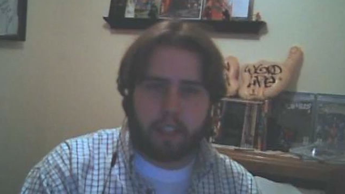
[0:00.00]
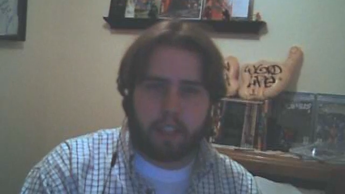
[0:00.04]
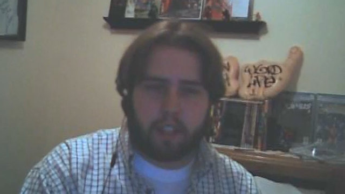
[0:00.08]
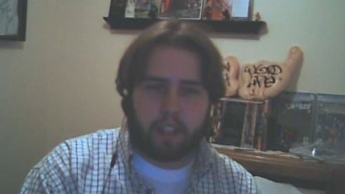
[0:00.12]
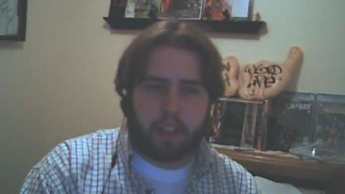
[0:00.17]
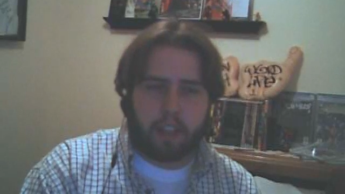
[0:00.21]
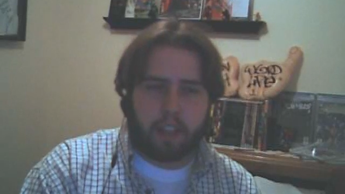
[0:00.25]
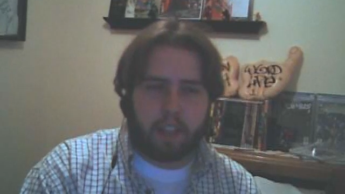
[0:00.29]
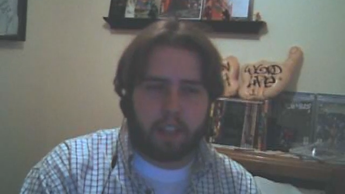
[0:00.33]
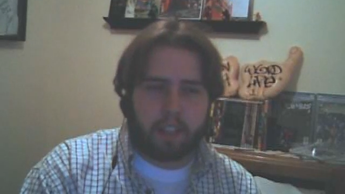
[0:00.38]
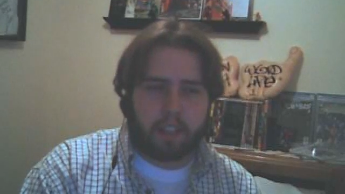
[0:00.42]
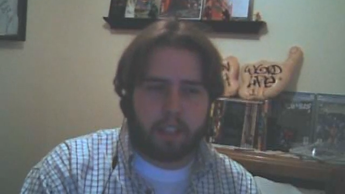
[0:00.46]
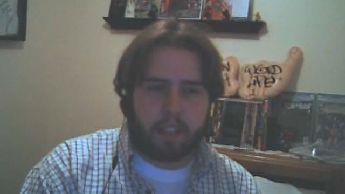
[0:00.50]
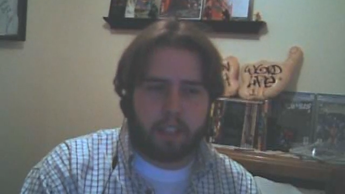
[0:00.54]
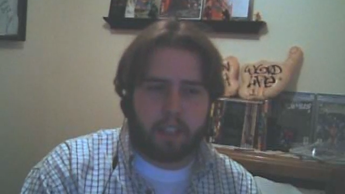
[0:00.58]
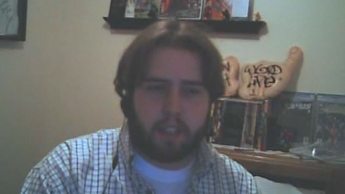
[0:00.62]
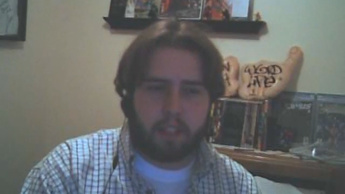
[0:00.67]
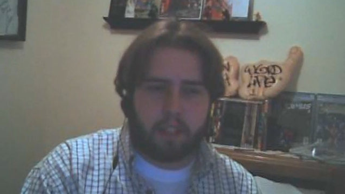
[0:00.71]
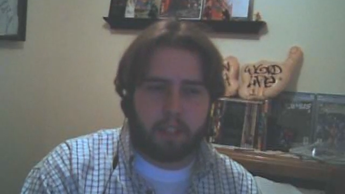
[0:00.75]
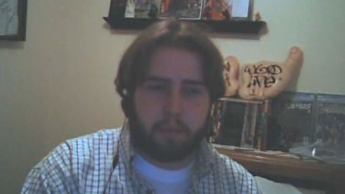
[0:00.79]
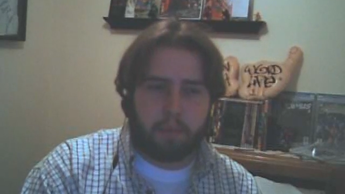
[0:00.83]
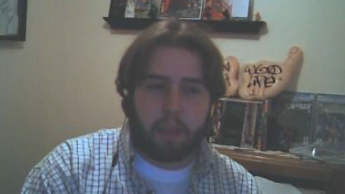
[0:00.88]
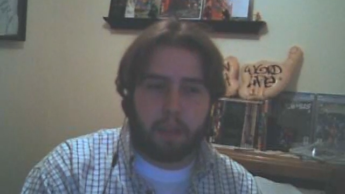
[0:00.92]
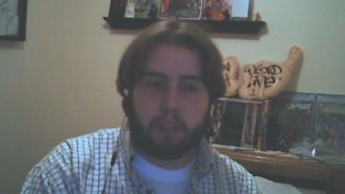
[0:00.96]
headline I see
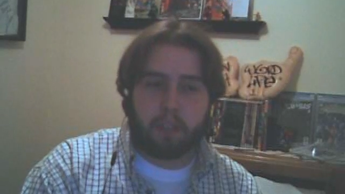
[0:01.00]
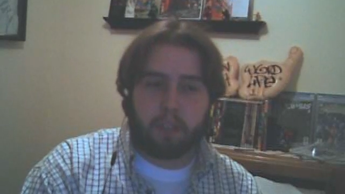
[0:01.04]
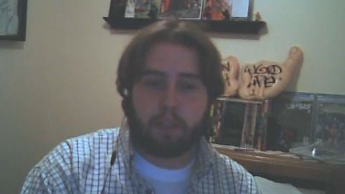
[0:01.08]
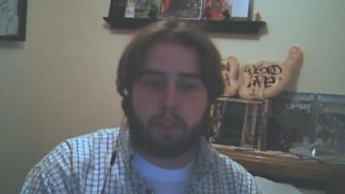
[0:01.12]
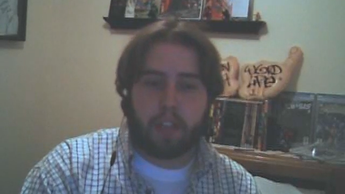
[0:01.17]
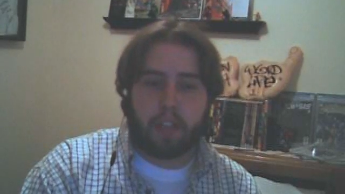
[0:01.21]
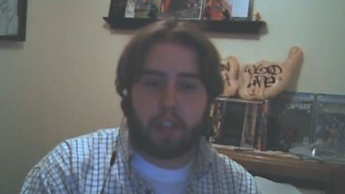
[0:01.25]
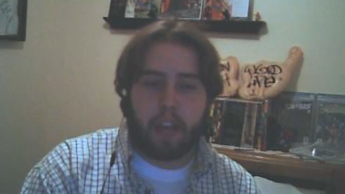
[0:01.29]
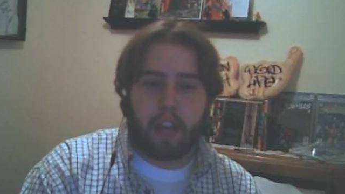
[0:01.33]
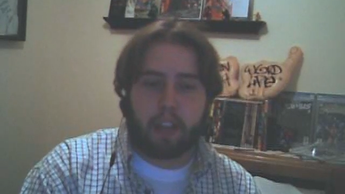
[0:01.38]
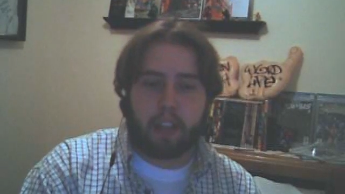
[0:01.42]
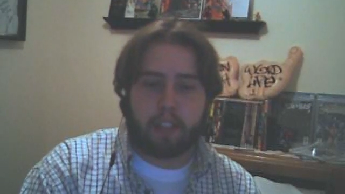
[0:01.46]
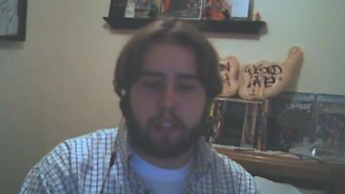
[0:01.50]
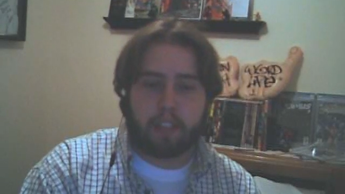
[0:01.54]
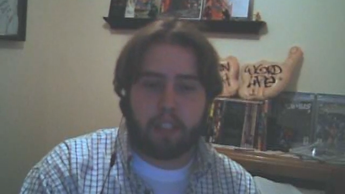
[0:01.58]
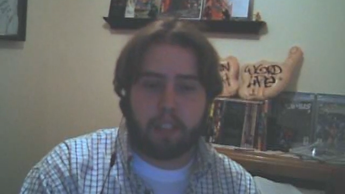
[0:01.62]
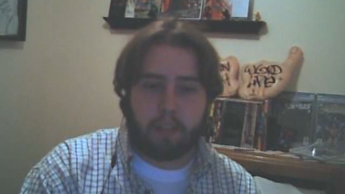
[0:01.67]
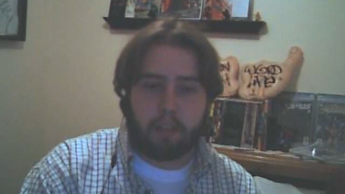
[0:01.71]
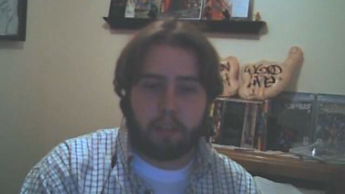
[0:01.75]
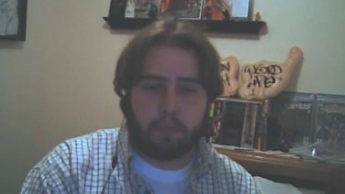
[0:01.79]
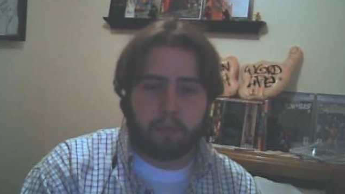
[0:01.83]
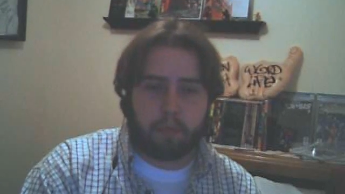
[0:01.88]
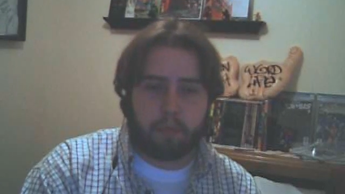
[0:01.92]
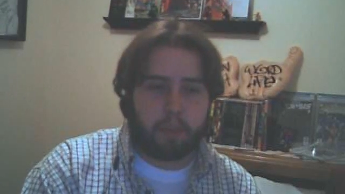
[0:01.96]
is Major Tag
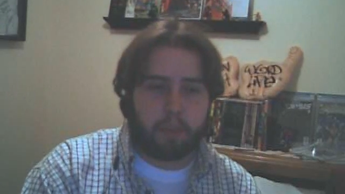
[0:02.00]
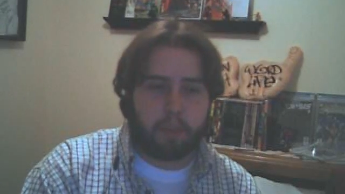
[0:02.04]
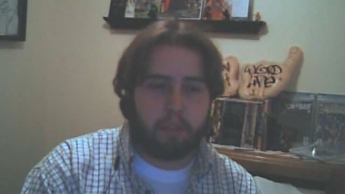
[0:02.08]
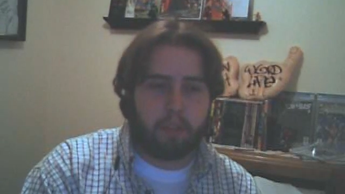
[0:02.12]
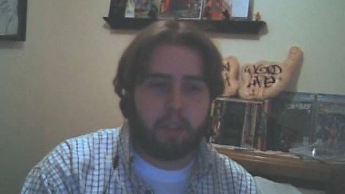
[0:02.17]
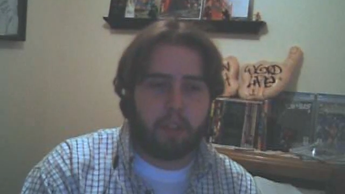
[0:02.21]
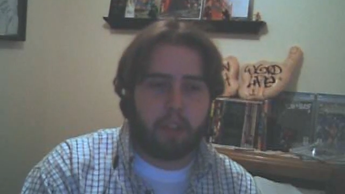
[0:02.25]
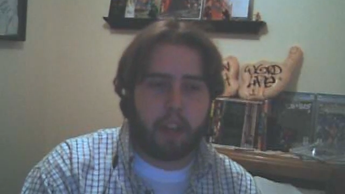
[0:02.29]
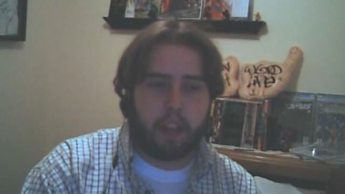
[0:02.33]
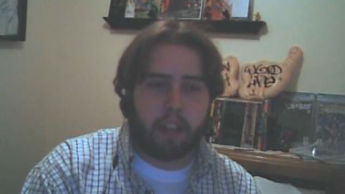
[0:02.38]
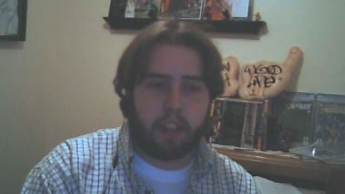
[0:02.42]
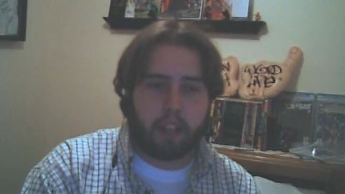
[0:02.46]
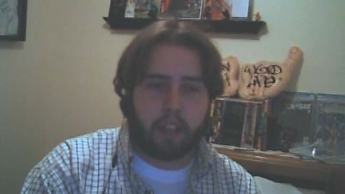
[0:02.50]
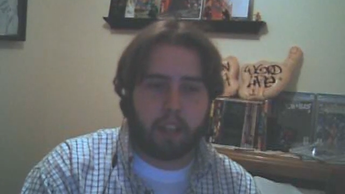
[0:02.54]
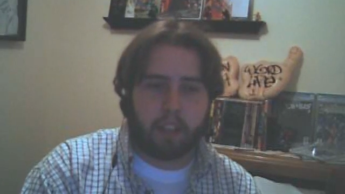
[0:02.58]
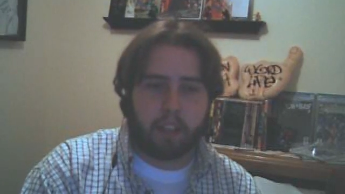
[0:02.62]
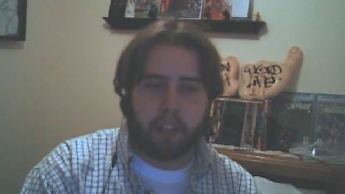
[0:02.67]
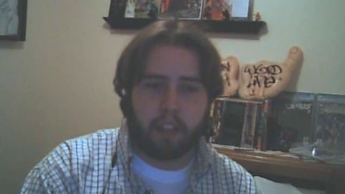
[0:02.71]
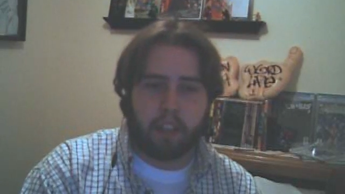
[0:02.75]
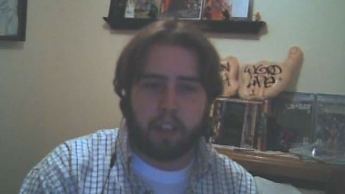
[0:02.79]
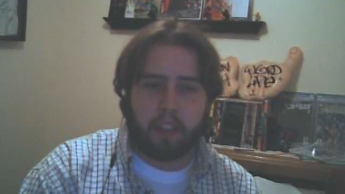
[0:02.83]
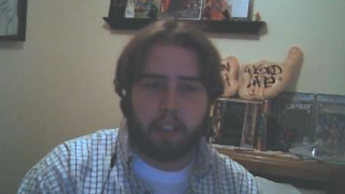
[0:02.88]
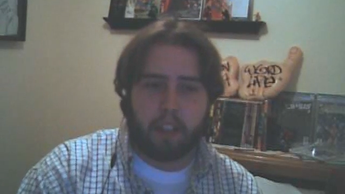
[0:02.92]
Teams Reuniting